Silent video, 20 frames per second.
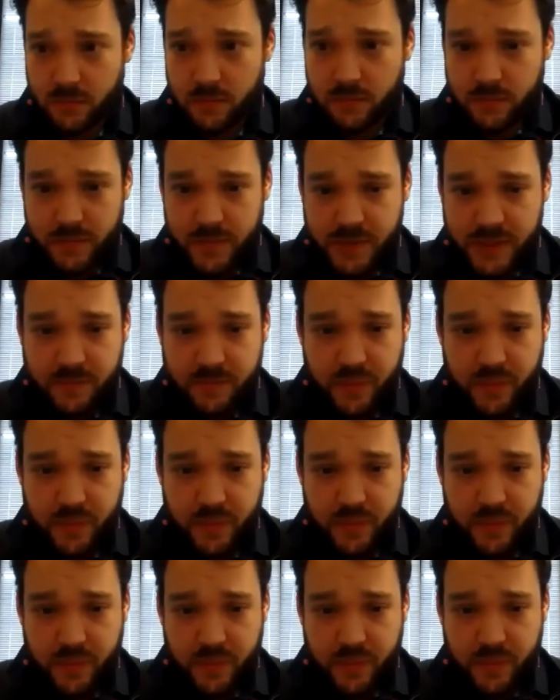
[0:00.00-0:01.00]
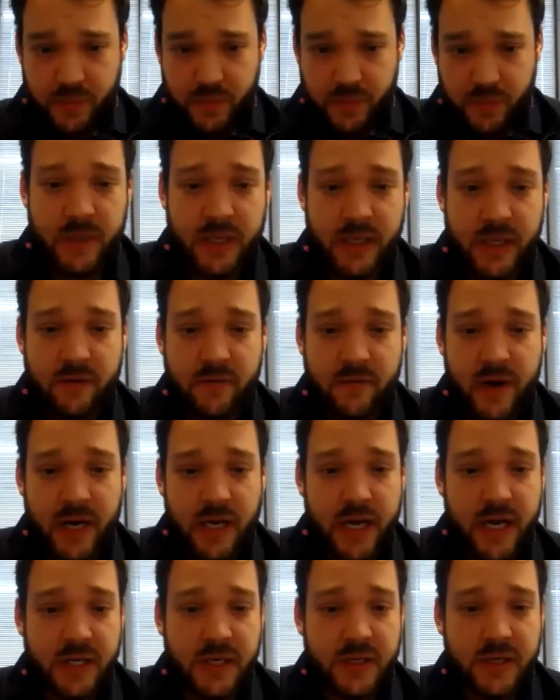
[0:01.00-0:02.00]
supporting the treatment and the
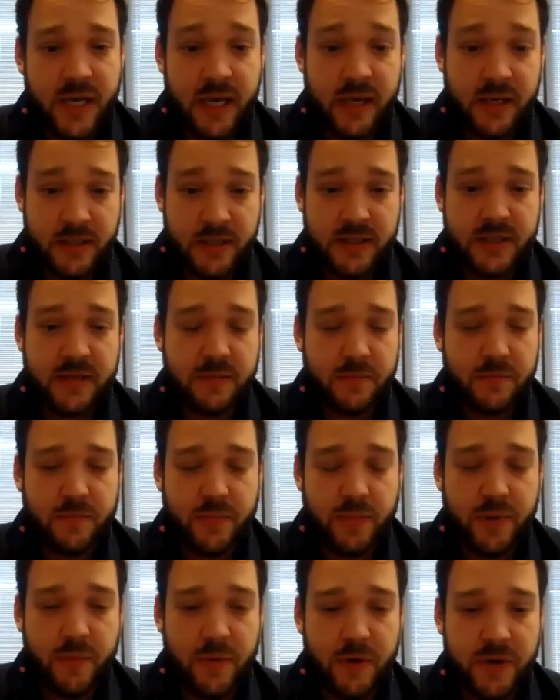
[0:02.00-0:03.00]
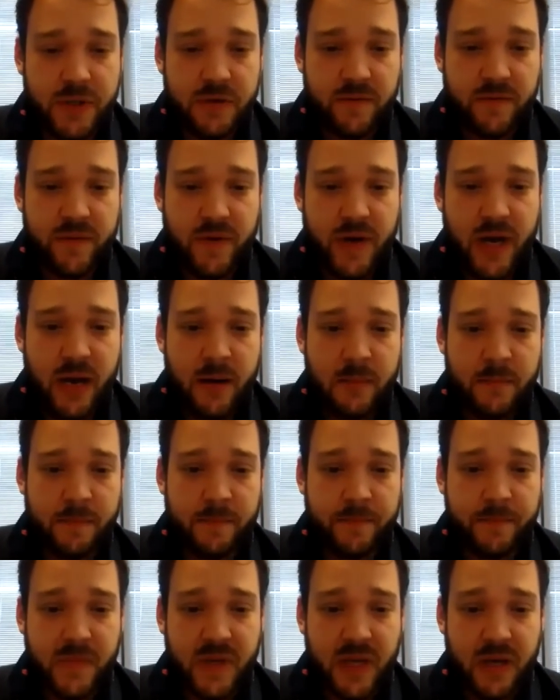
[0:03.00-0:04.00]
eradication and promotion of
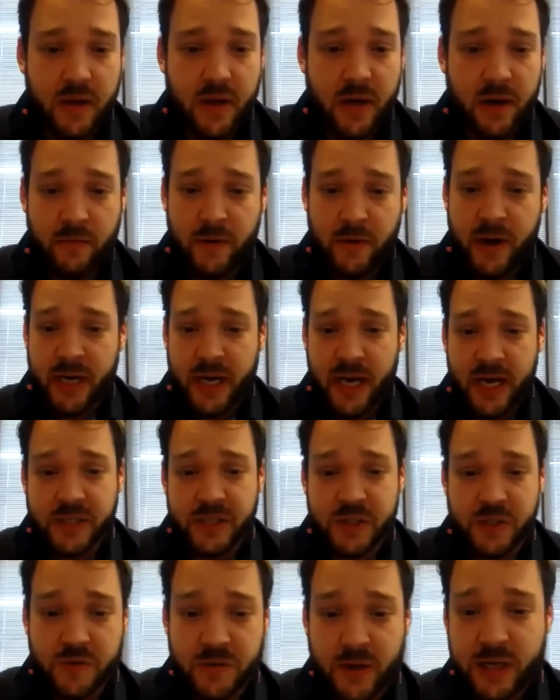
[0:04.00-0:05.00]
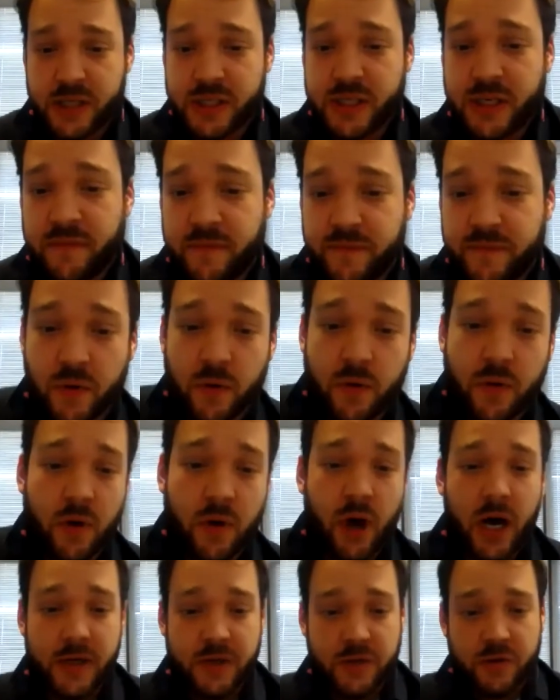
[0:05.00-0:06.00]
an eradication strategy for
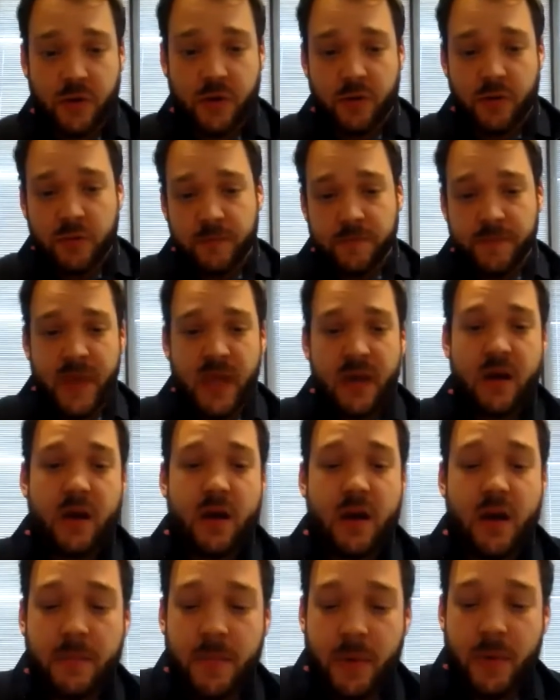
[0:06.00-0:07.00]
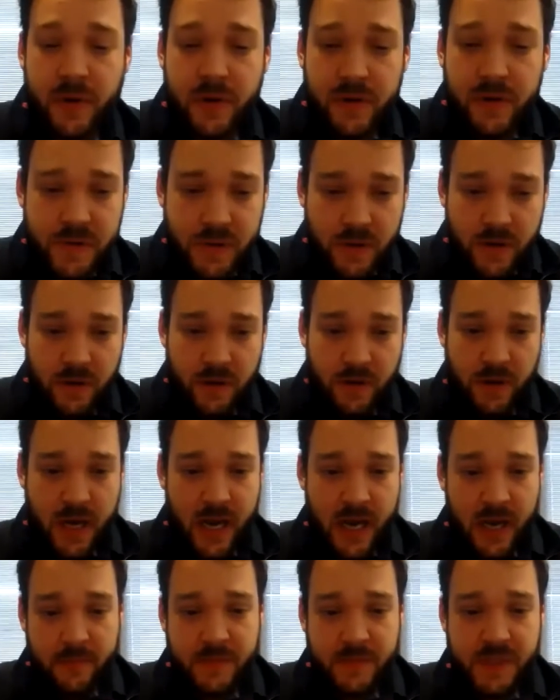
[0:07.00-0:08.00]
hydrocotyle. But we also
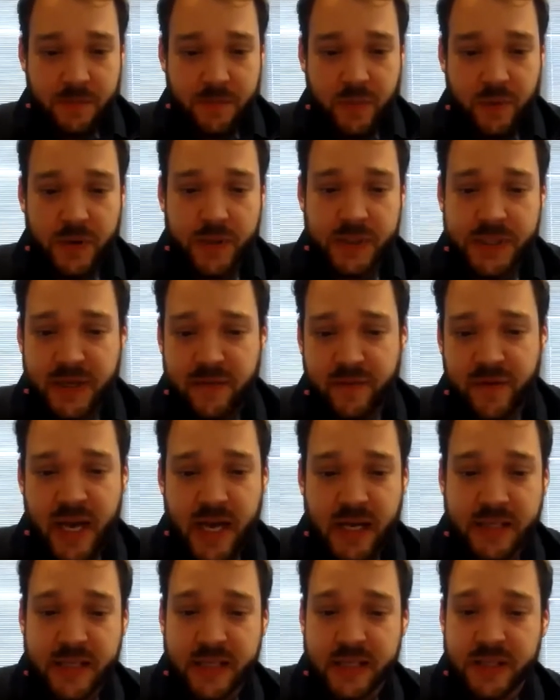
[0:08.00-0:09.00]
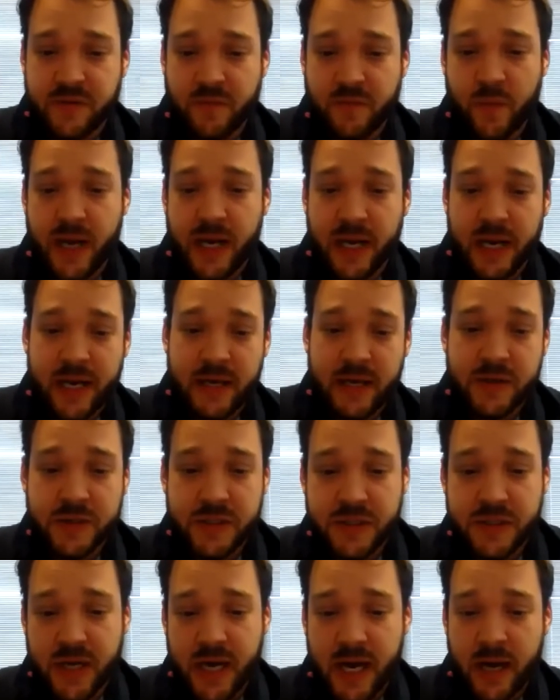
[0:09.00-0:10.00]
supported 7 hectares of wetland
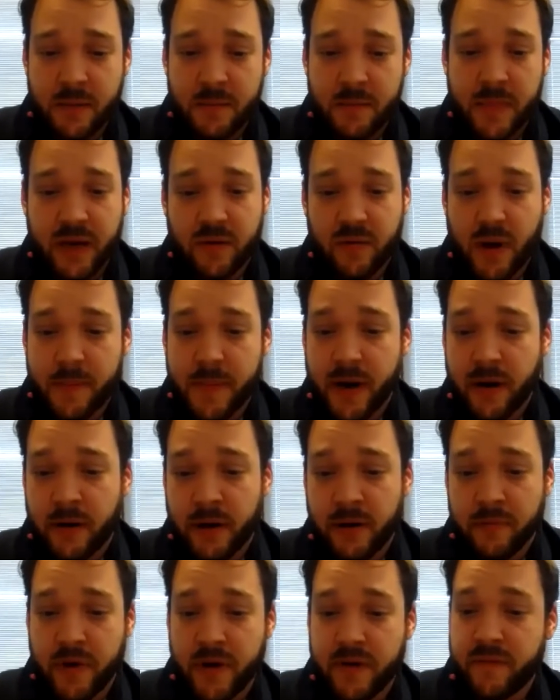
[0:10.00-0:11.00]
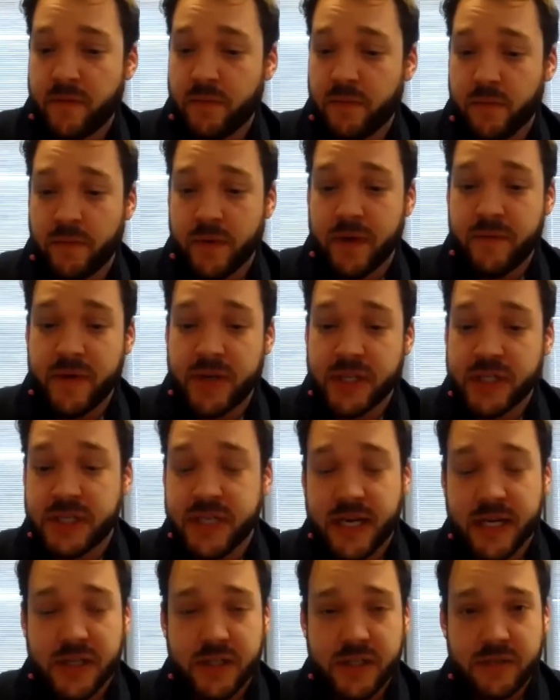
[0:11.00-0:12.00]
and riparian
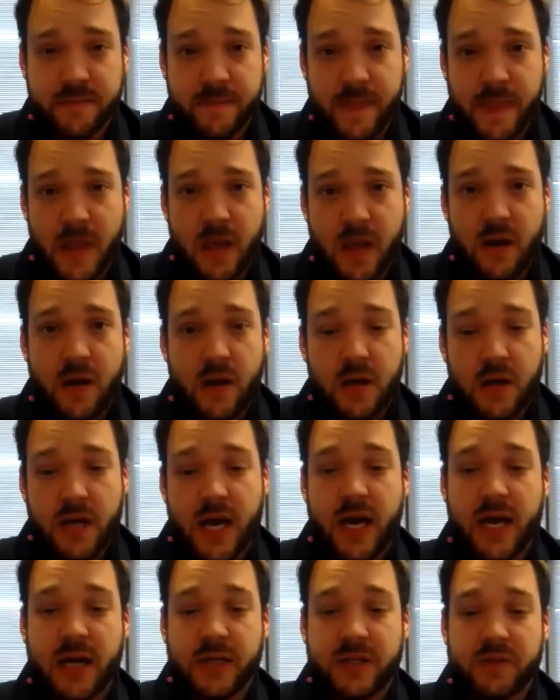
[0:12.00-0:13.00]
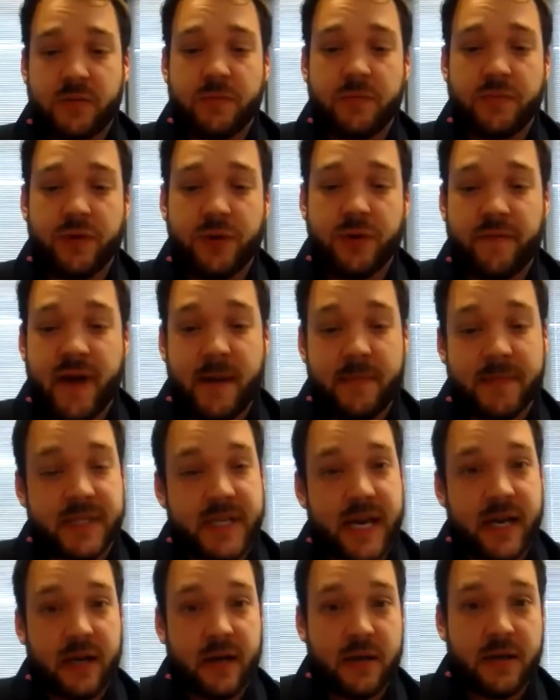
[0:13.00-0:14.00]
revegetation to improve
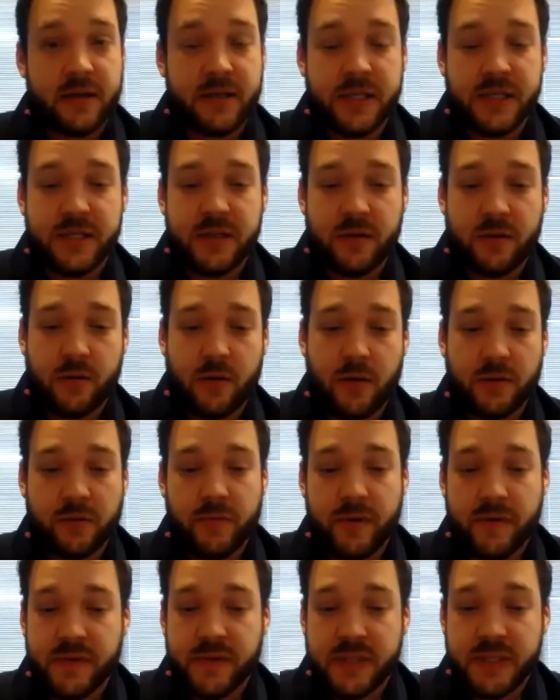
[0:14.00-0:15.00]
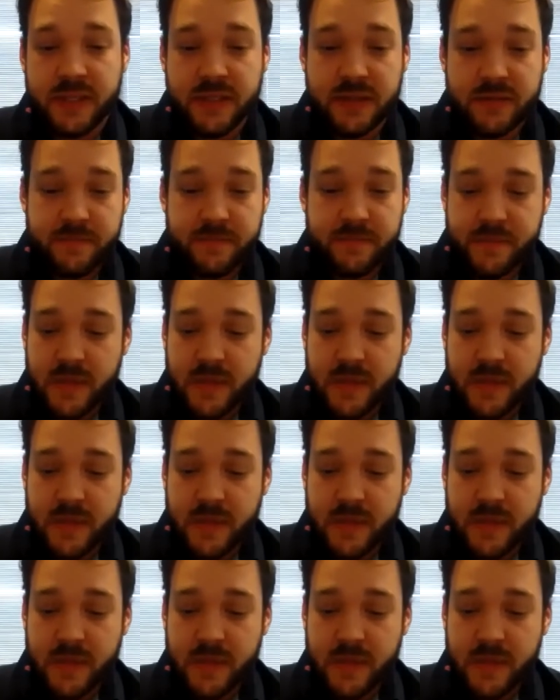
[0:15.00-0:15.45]
habitat condition along the river system.